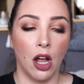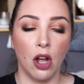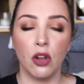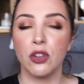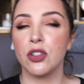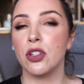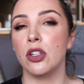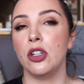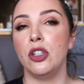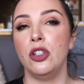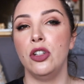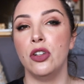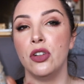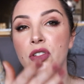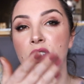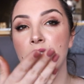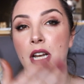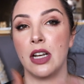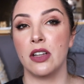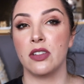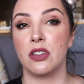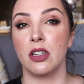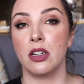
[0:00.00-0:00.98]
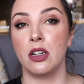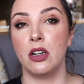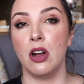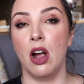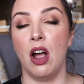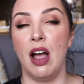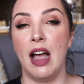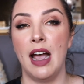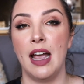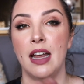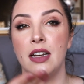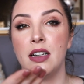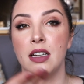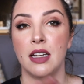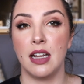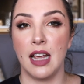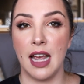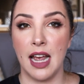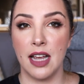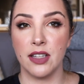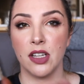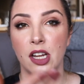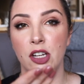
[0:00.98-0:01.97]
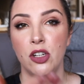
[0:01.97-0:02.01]
I'll sort of use that as a guide
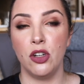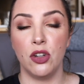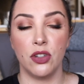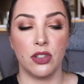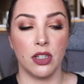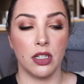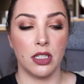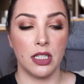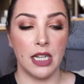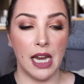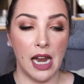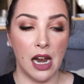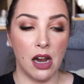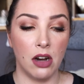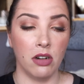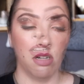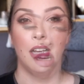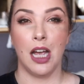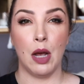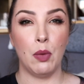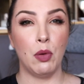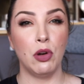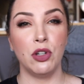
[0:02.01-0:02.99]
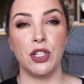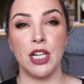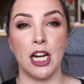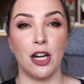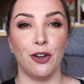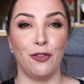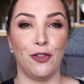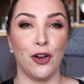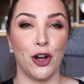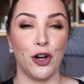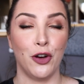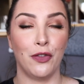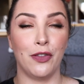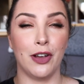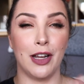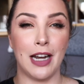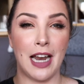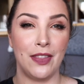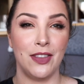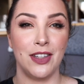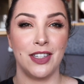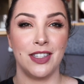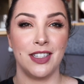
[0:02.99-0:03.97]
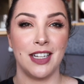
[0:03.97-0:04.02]
as I use it down. I will take a photo of it
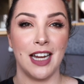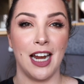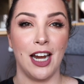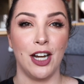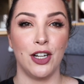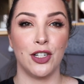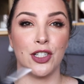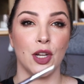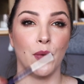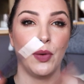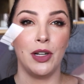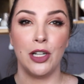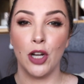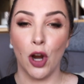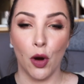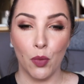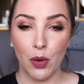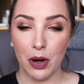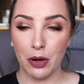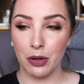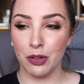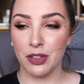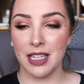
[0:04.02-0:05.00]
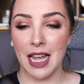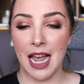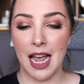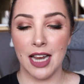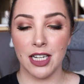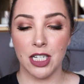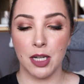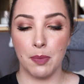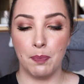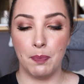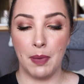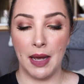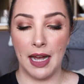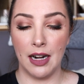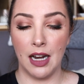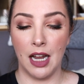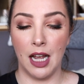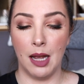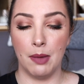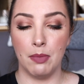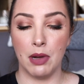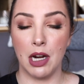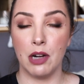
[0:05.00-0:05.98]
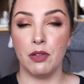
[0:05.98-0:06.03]
at this stage so we know where it was at, but
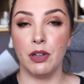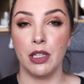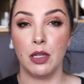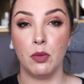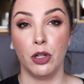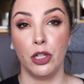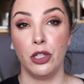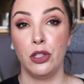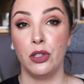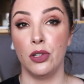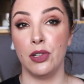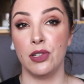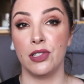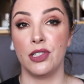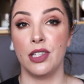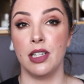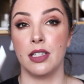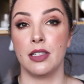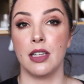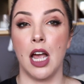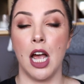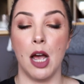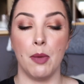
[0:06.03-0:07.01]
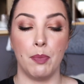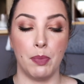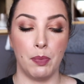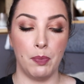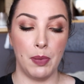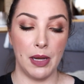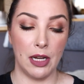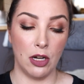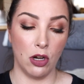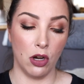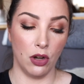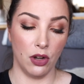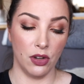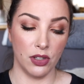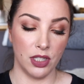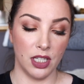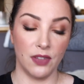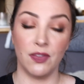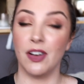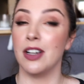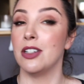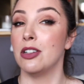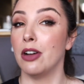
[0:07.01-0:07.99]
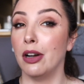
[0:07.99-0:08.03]
um, I really wanna use this up because
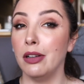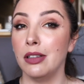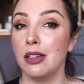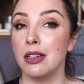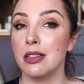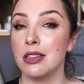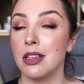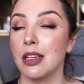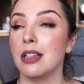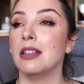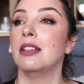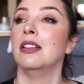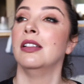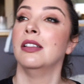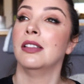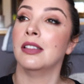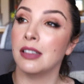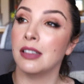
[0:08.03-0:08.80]
if I don't use it,